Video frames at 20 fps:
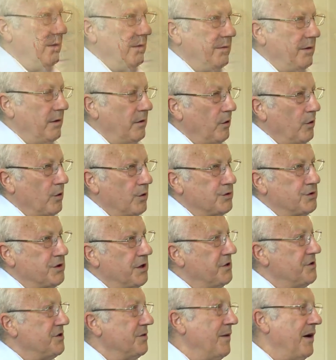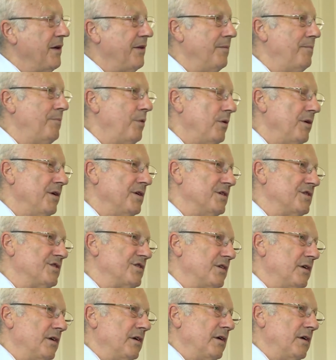There are also some other
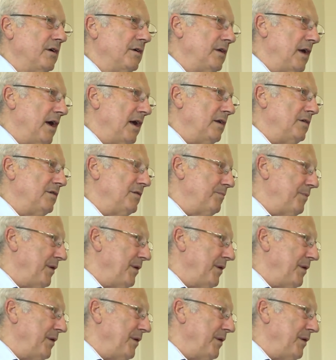points that